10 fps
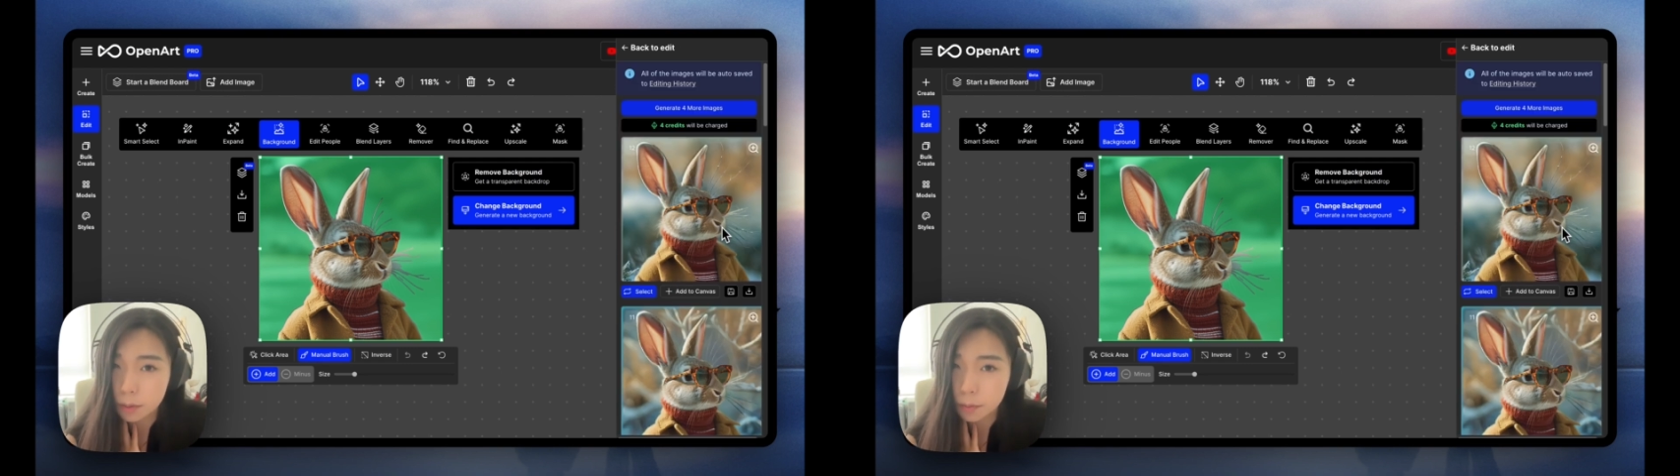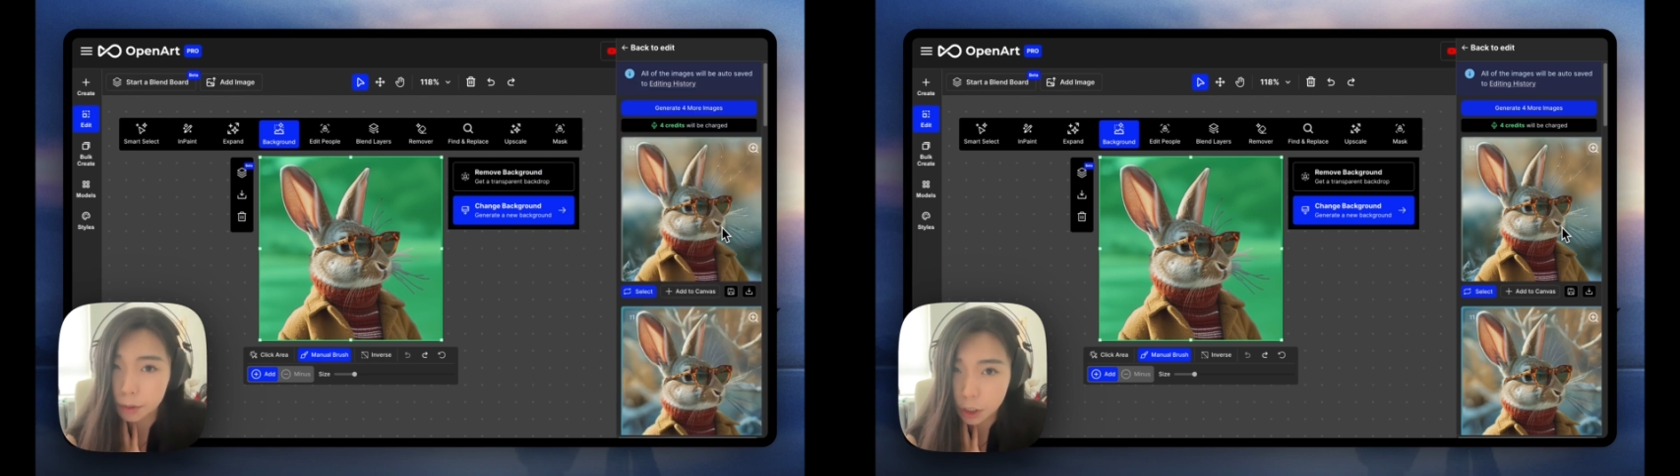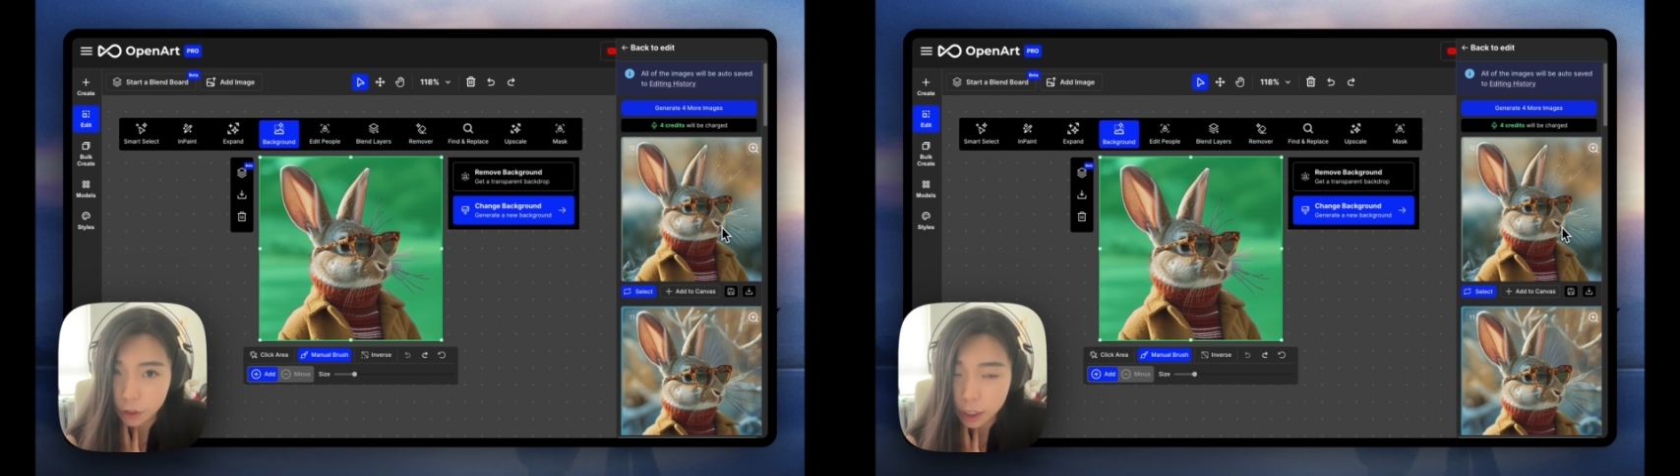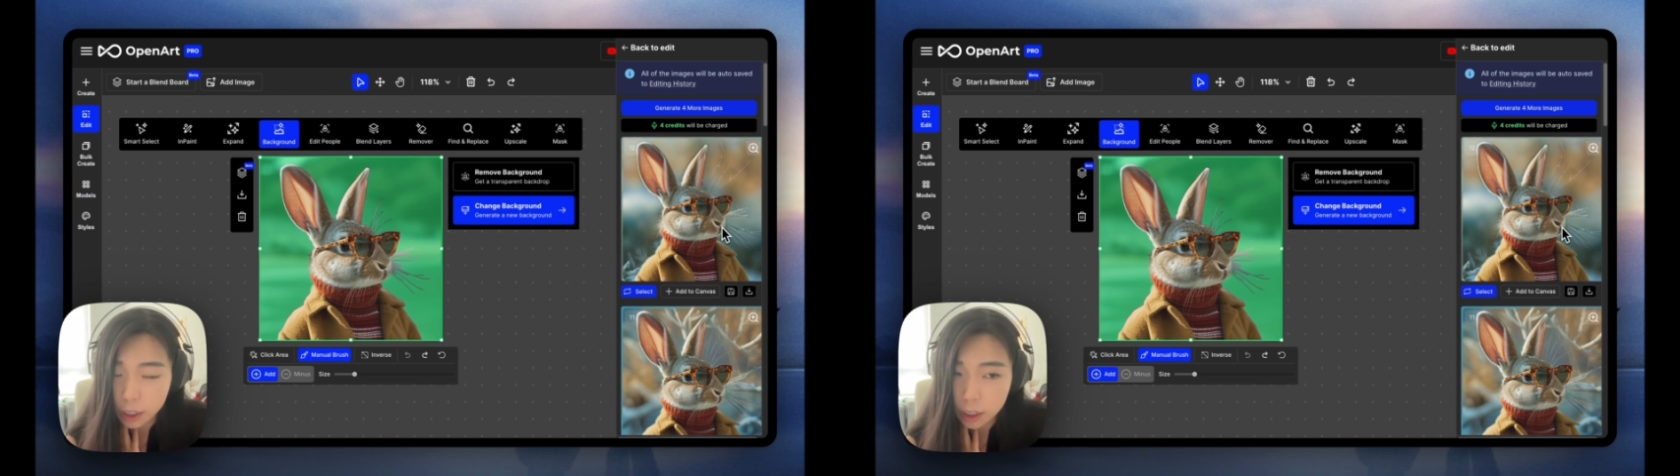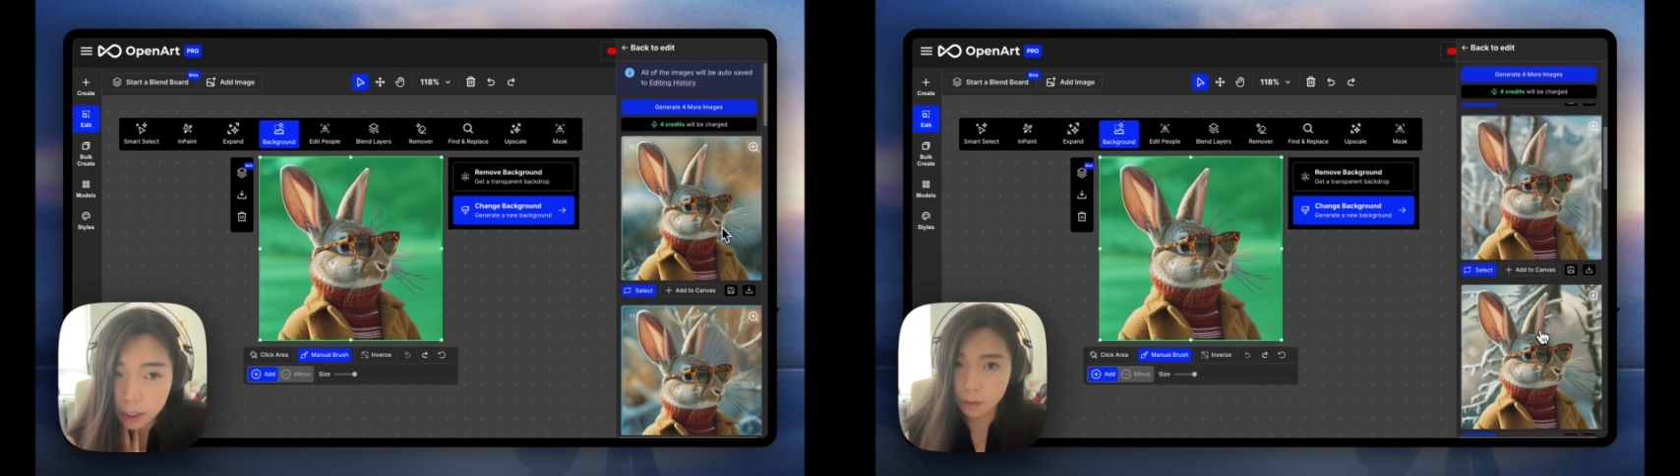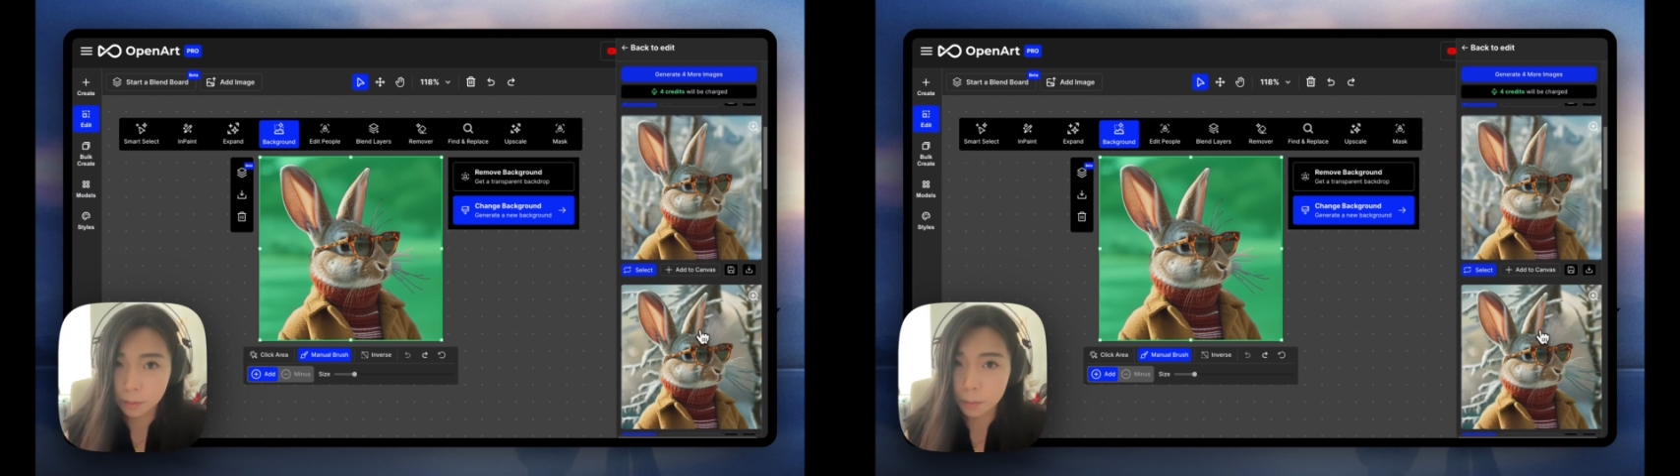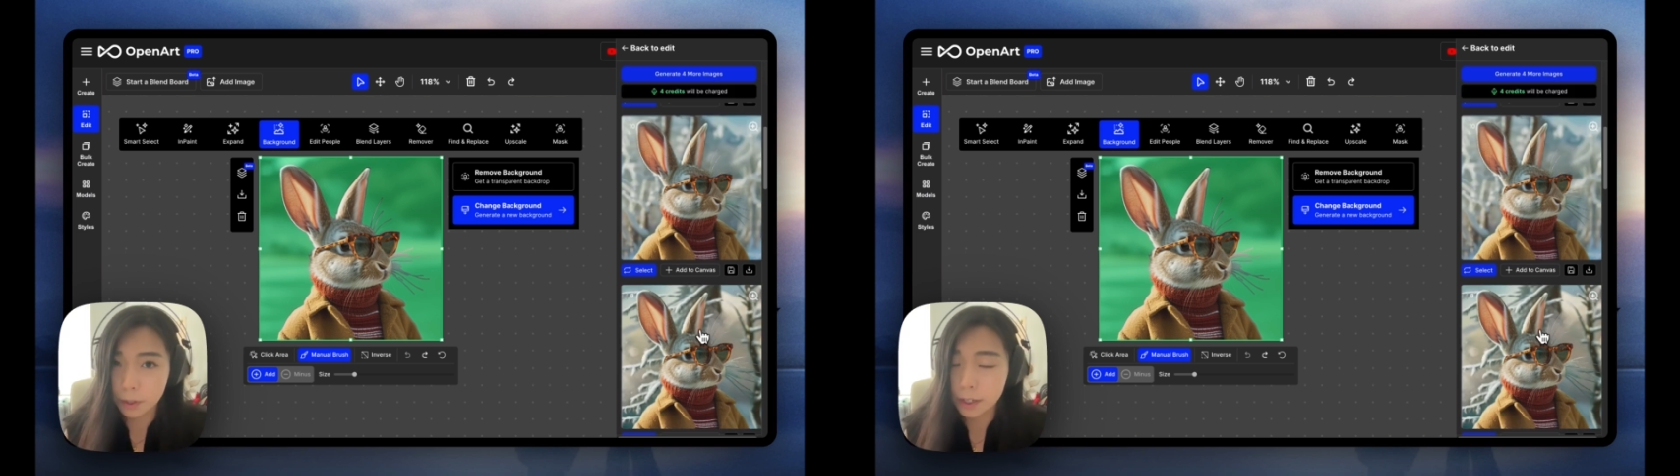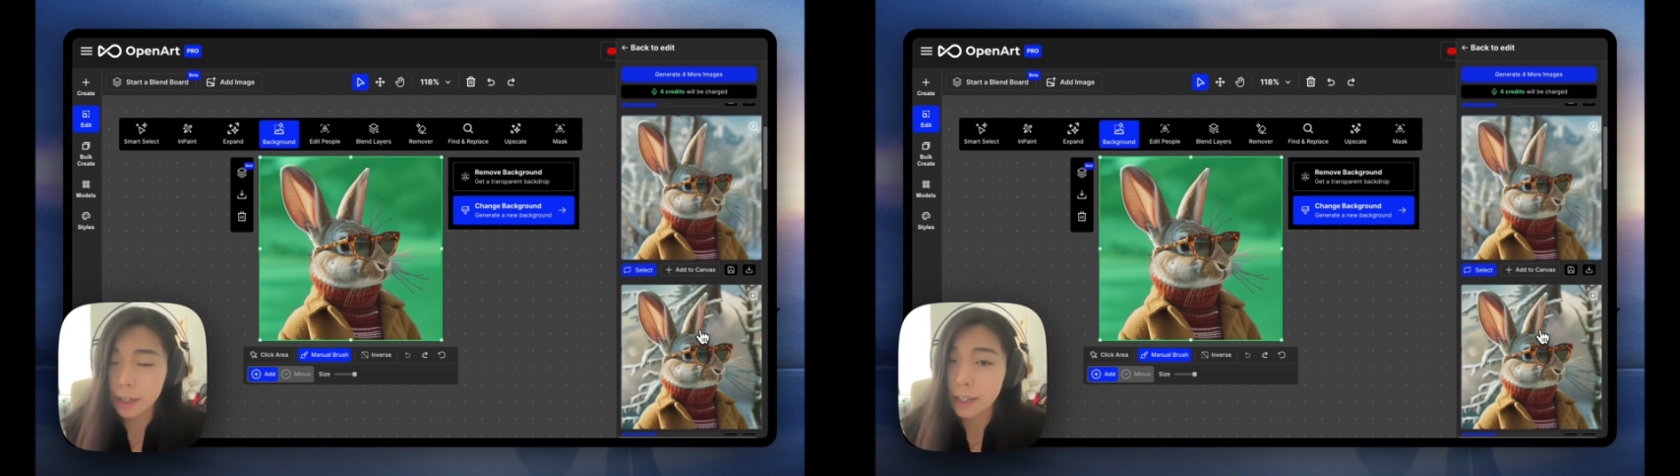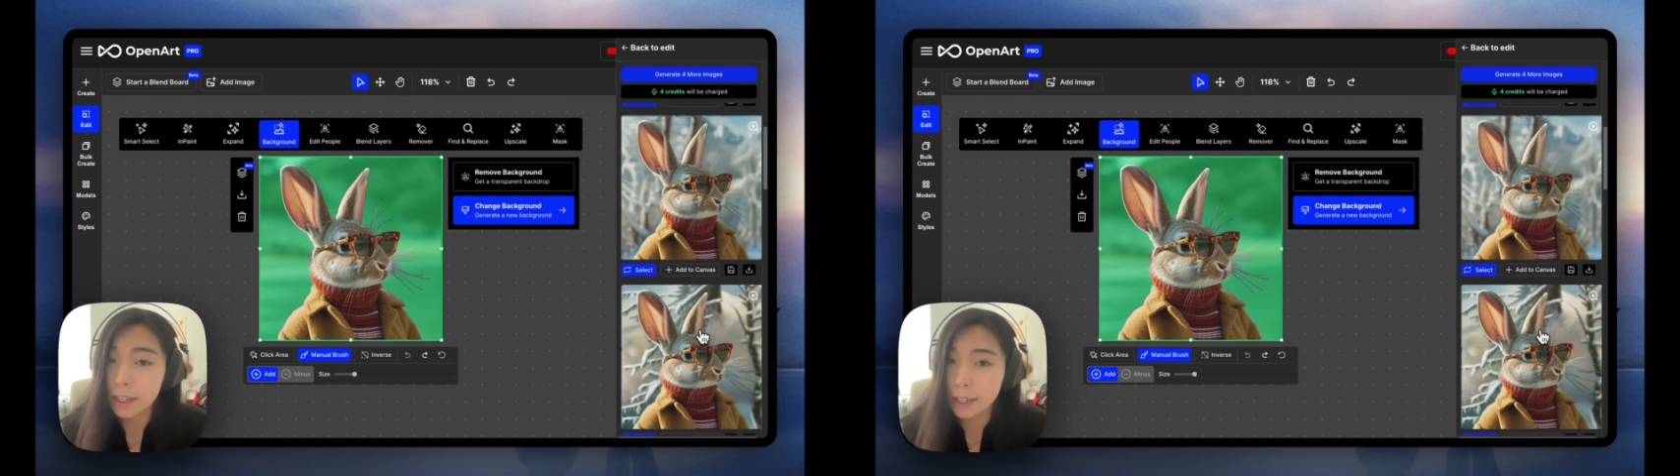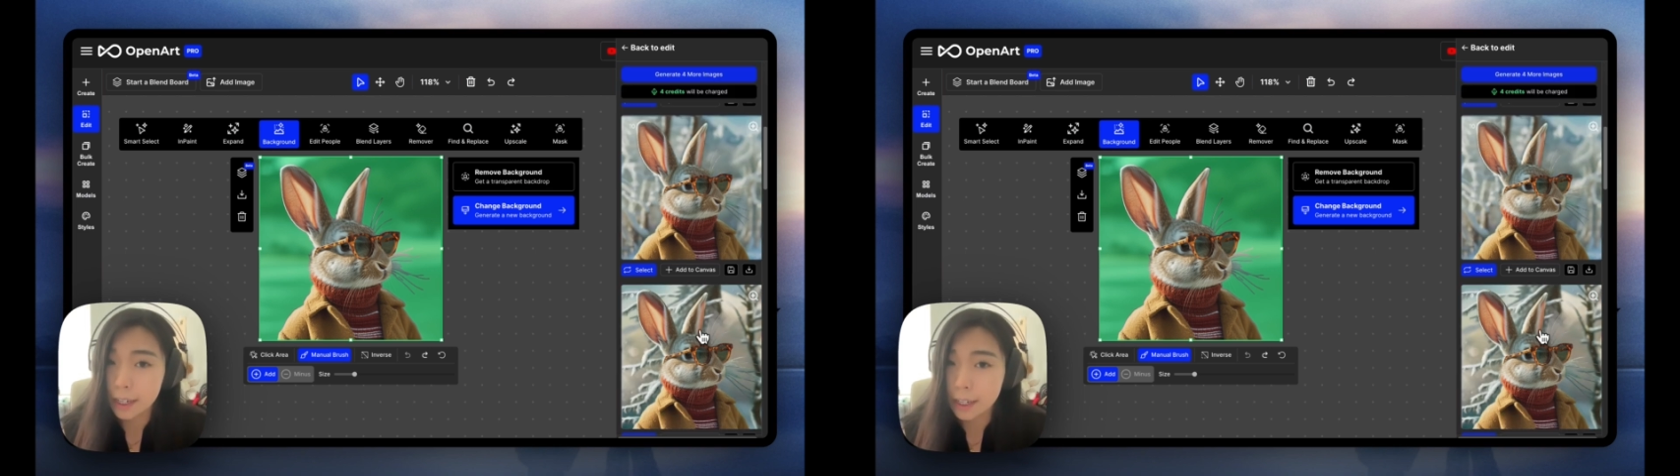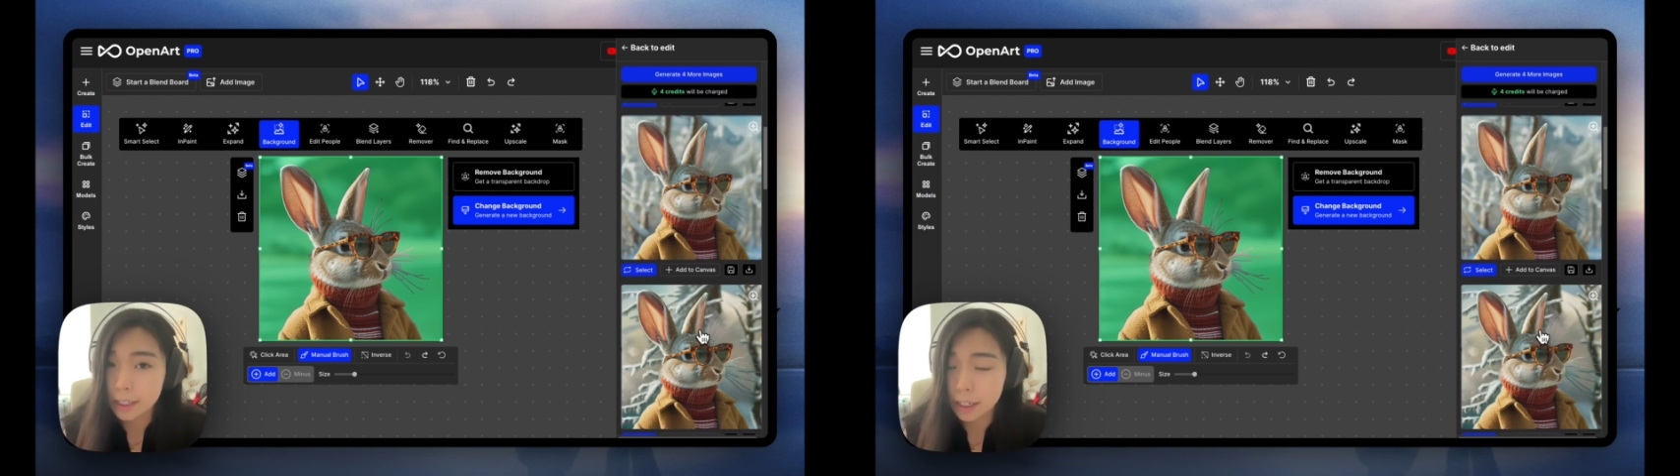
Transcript: blurry, but it can